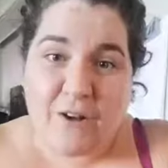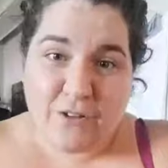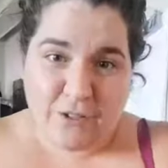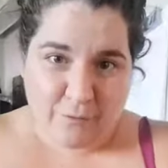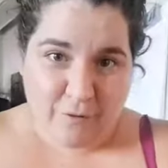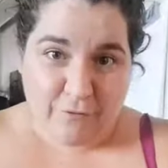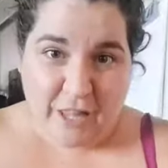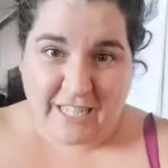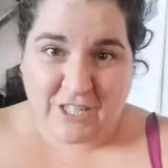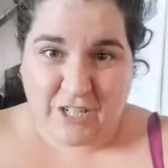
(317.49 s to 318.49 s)
on the
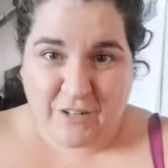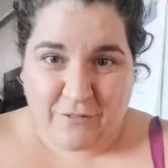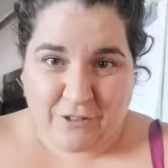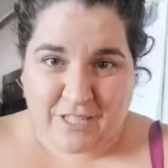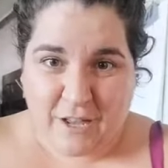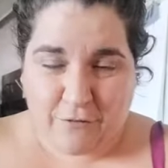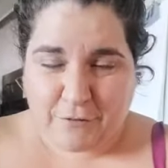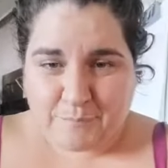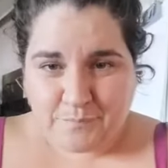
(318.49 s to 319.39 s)
reflection of yourself.